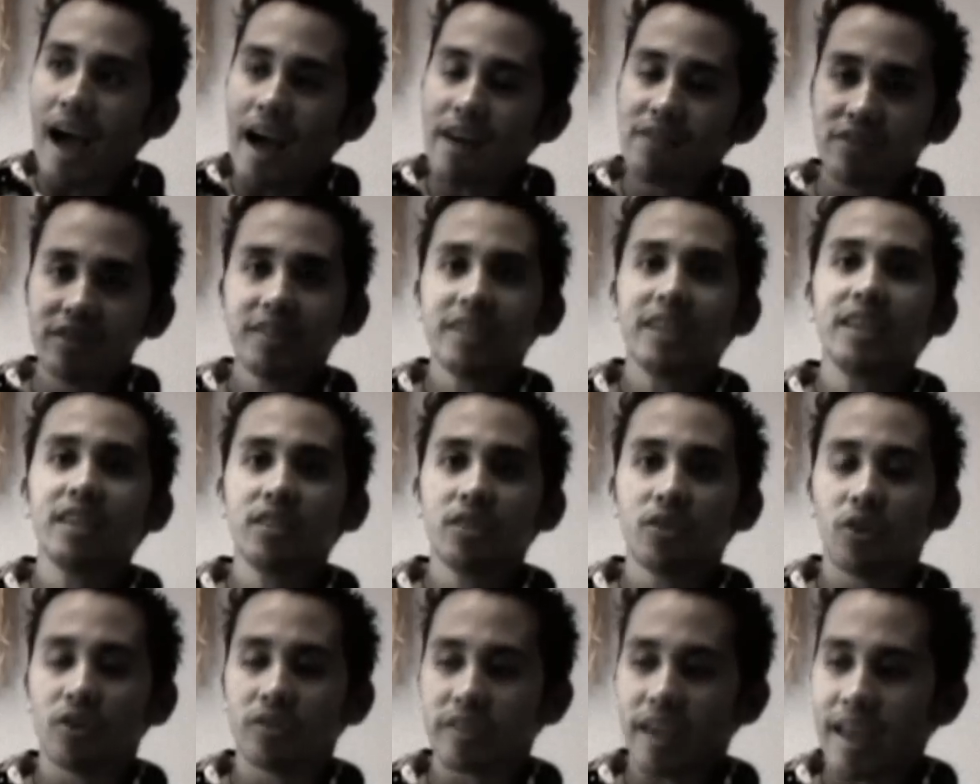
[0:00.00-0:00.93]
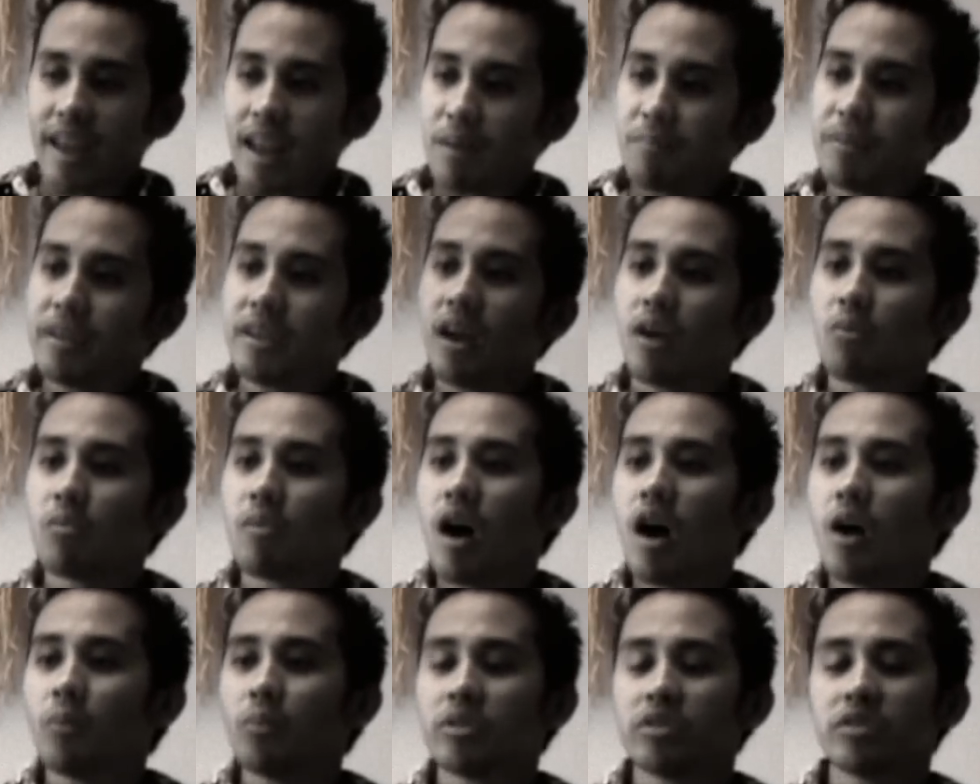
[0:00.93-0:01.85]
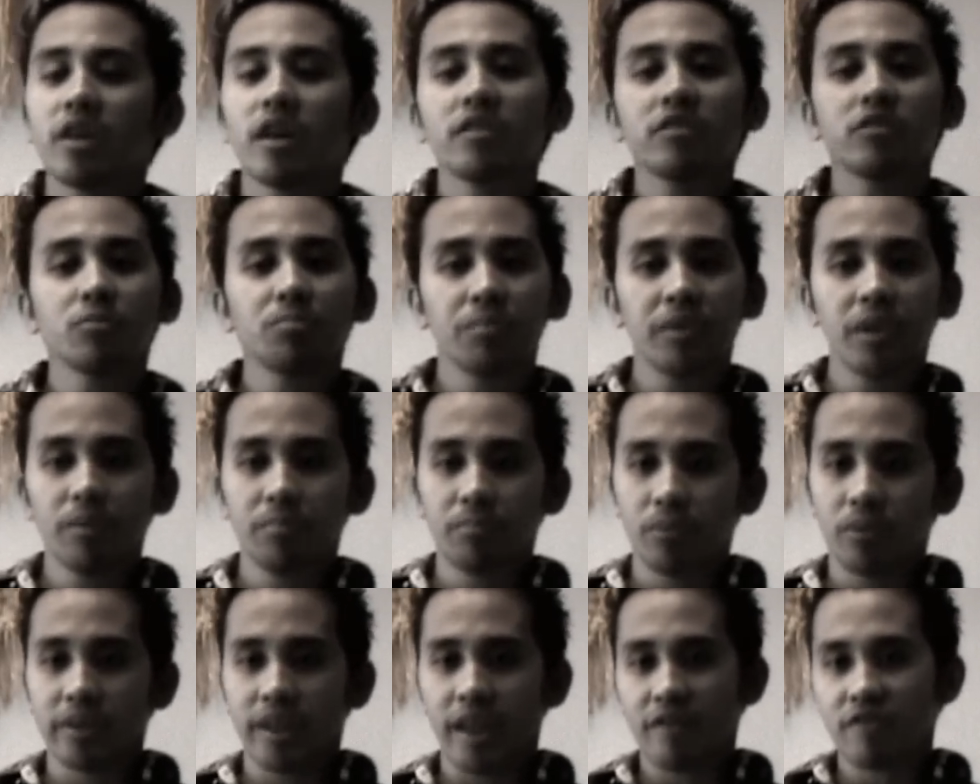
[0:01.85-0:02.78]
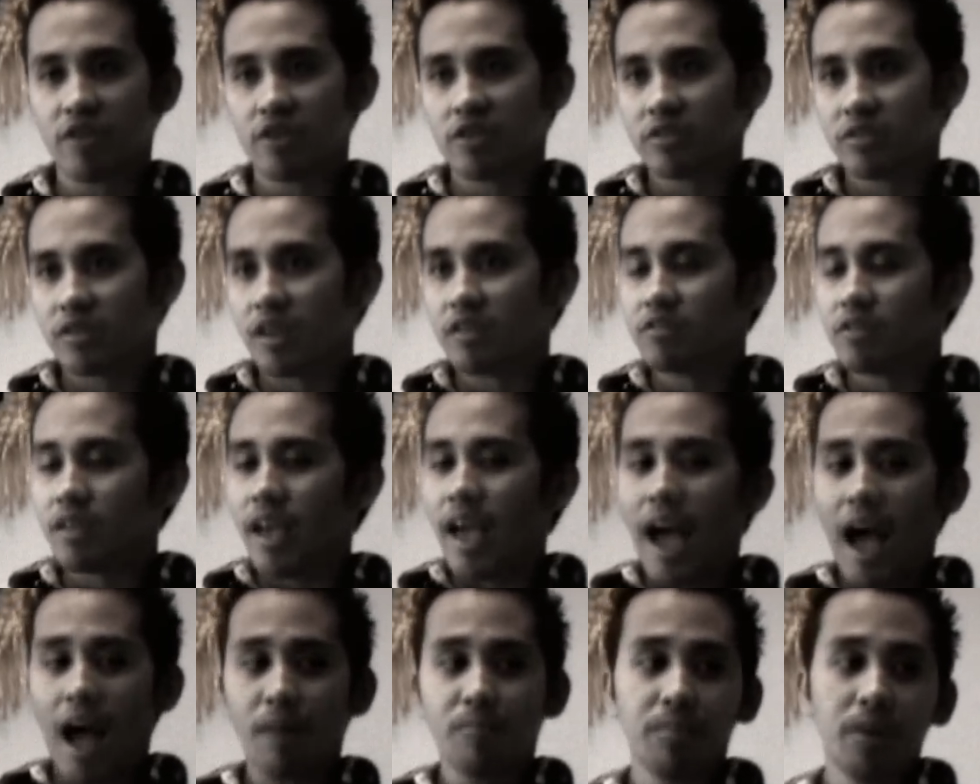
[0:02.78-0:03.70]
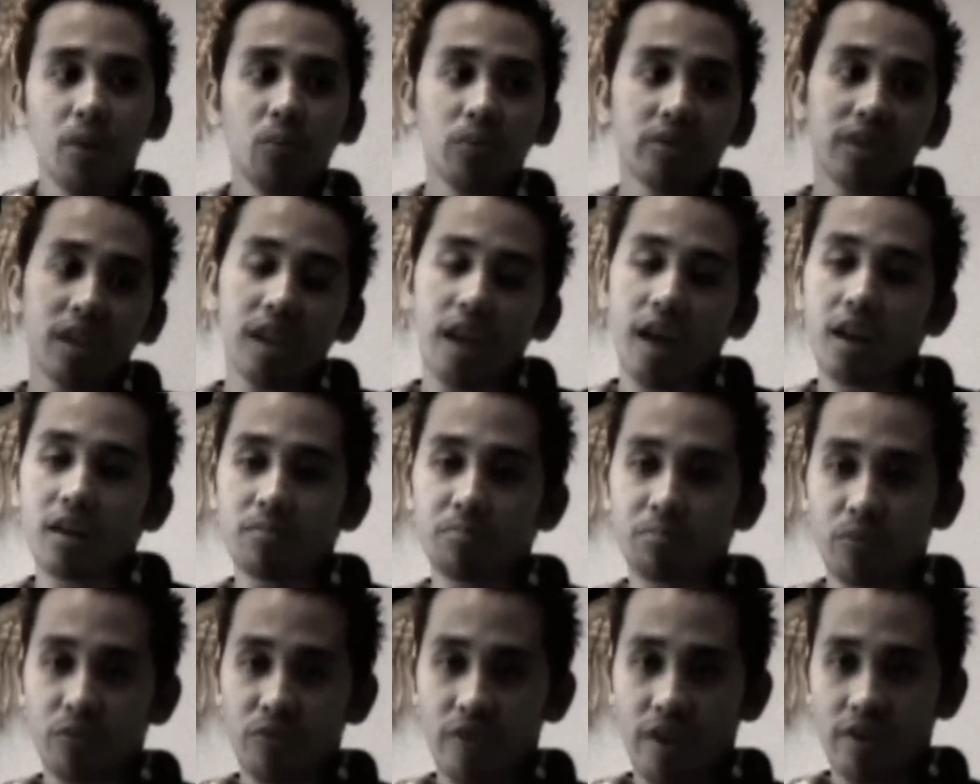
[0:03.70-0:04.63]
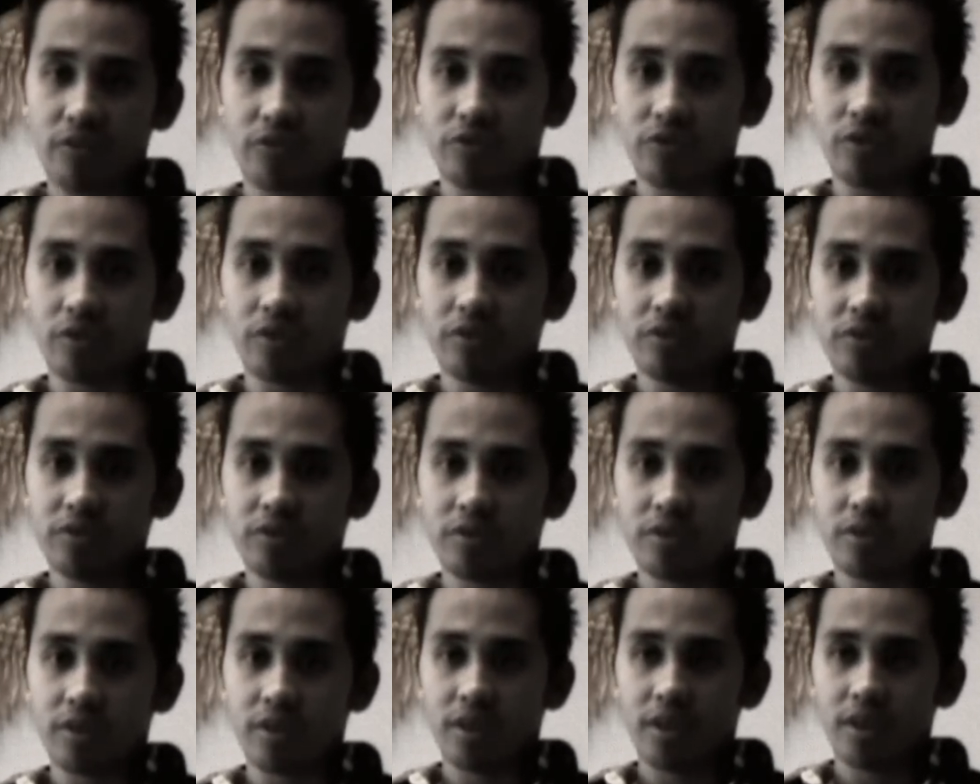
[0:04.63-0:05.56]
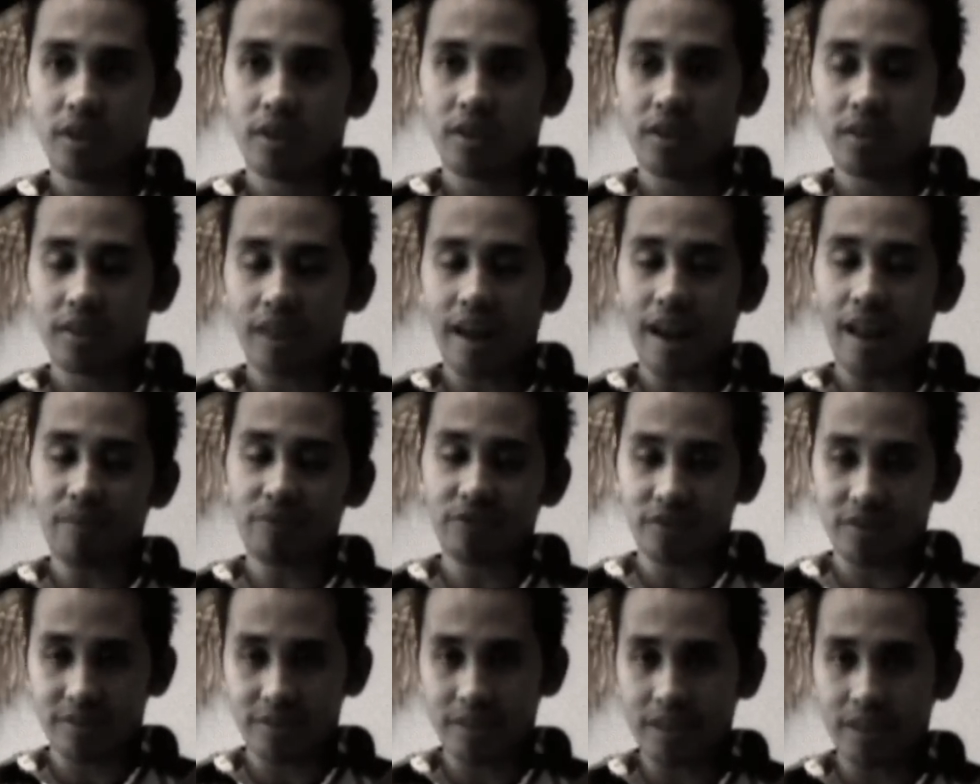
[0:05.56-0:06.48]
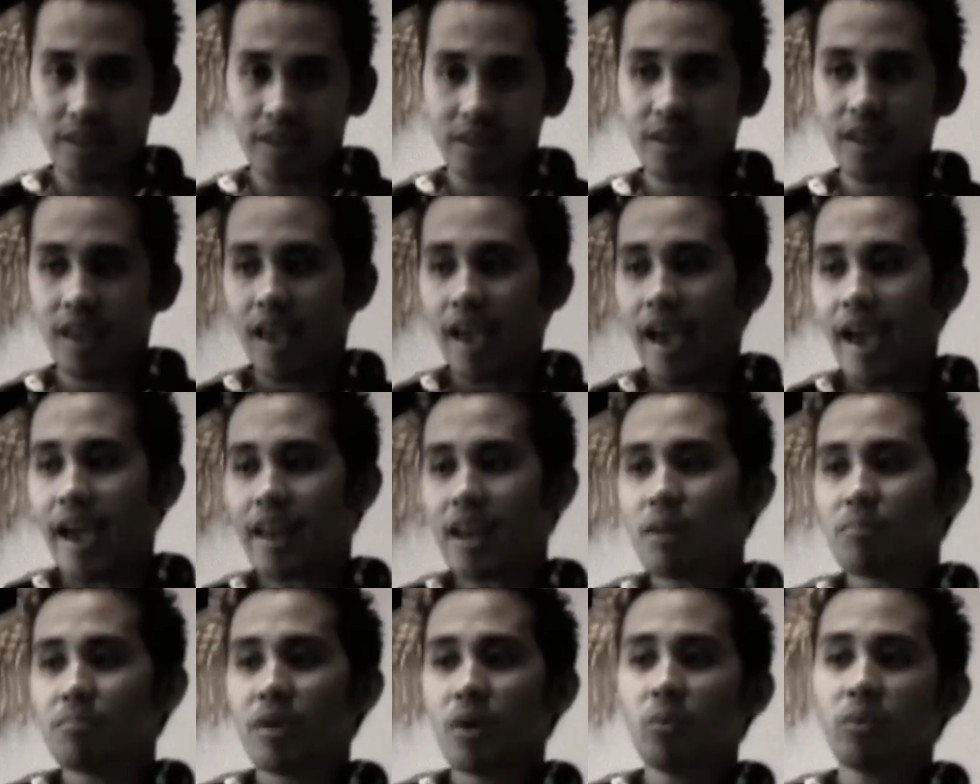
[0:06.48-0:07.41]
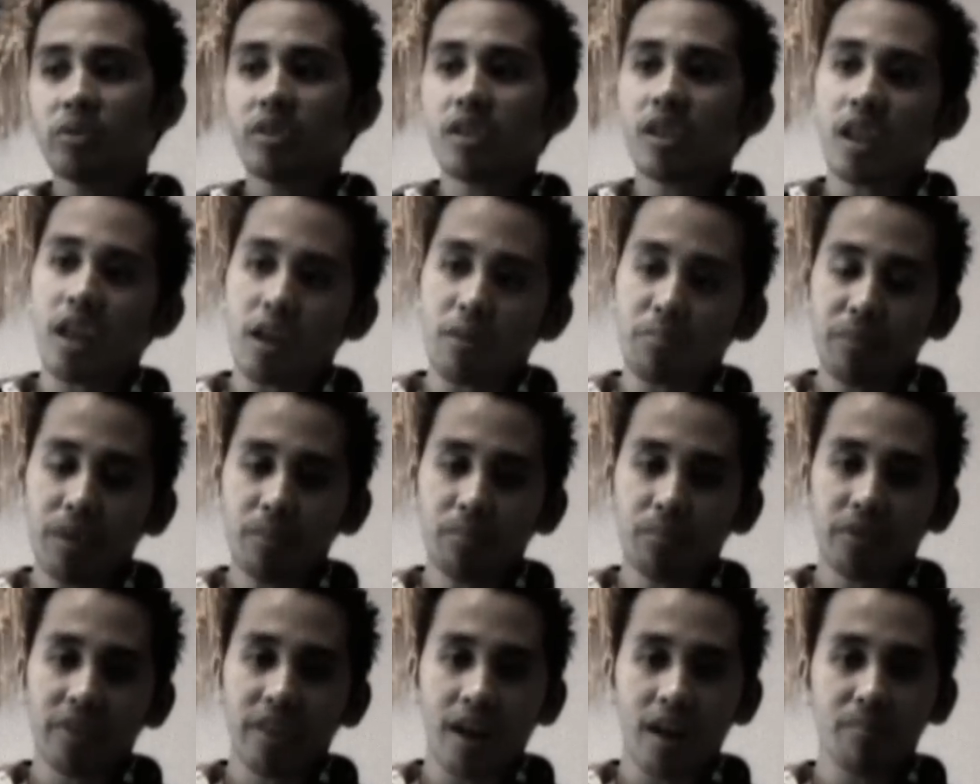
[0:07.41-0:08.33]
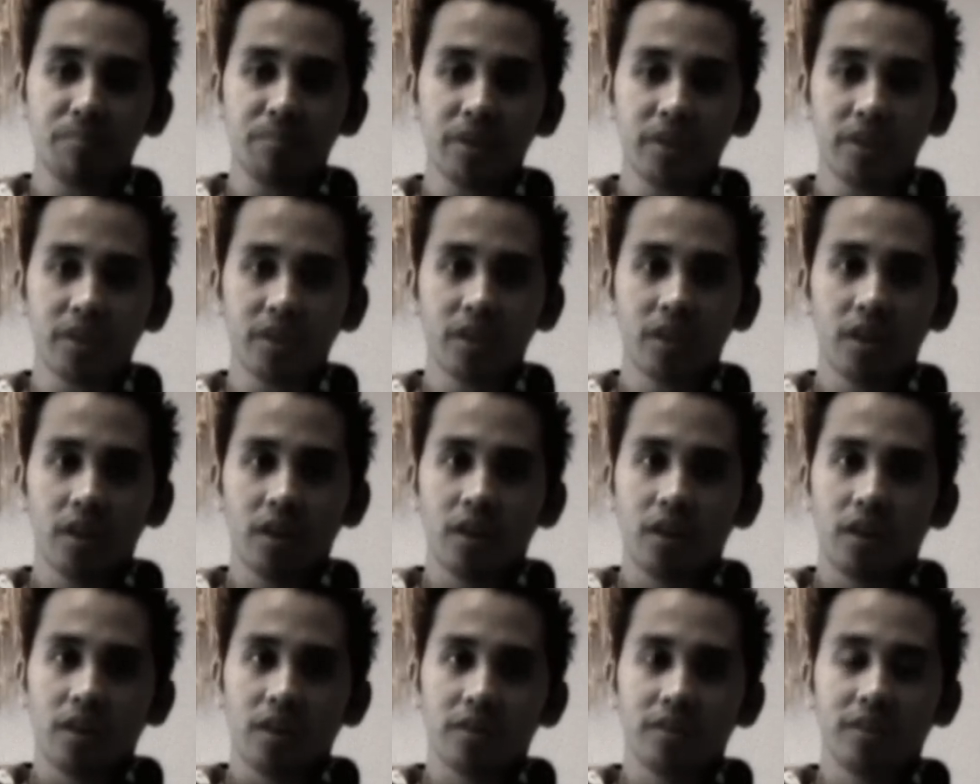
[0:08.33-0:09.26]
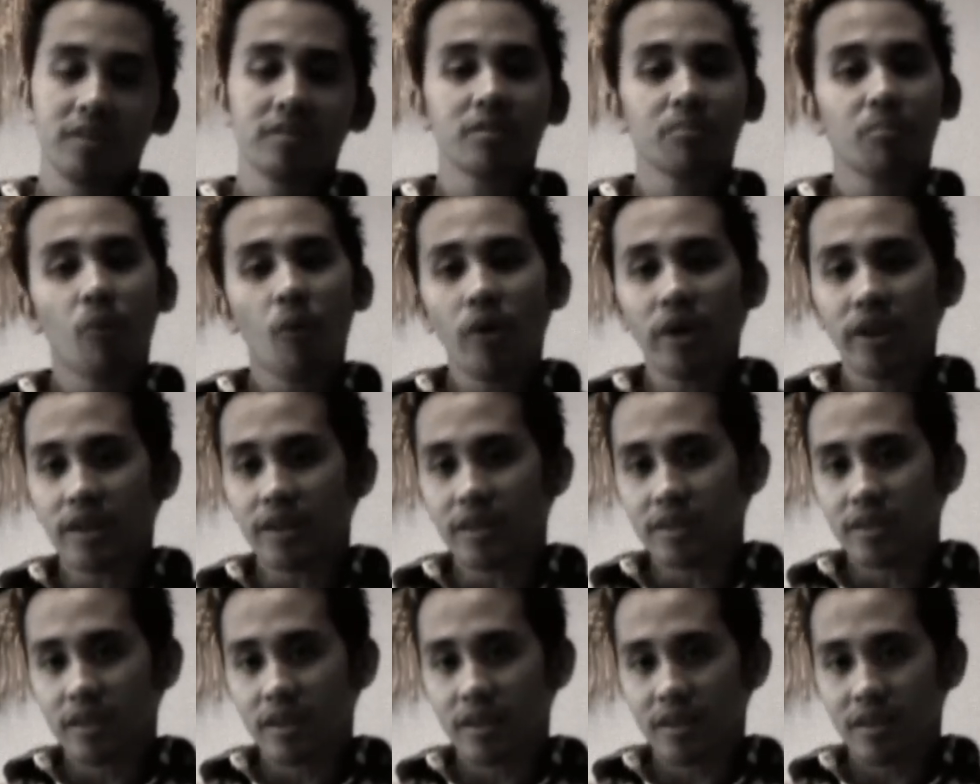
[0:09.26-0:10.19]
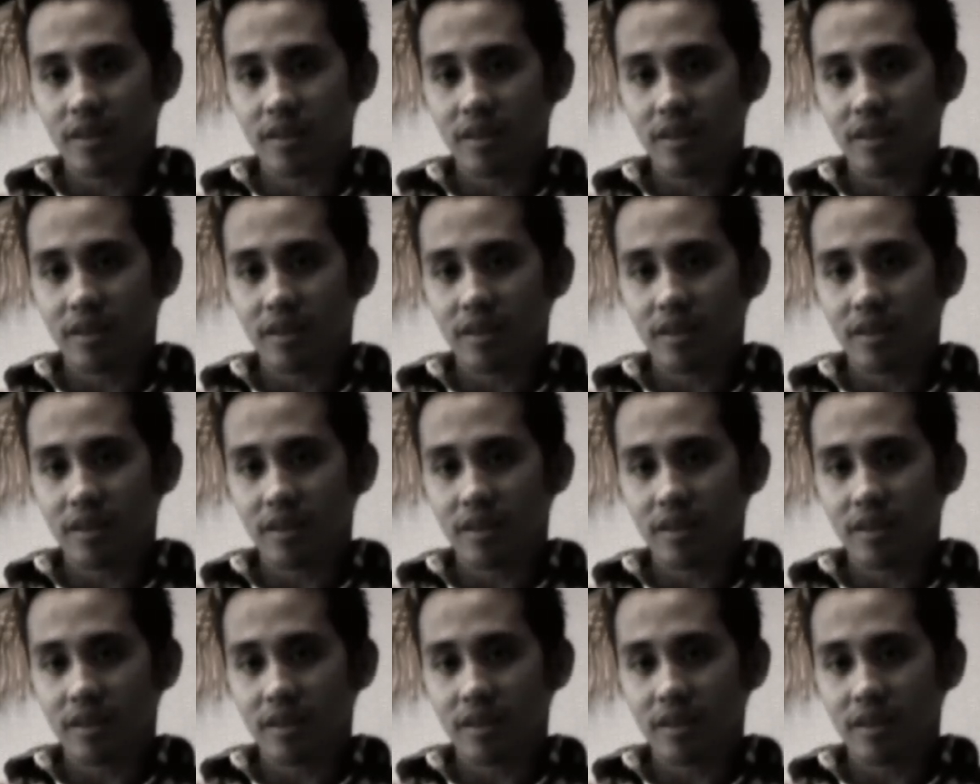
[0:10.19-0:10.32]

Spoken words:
I've seen those, and I've been around with tons of people, and I've heard I've been with a lot of professionals that have succeeded, and I've been with a lot of people that have been disappointed.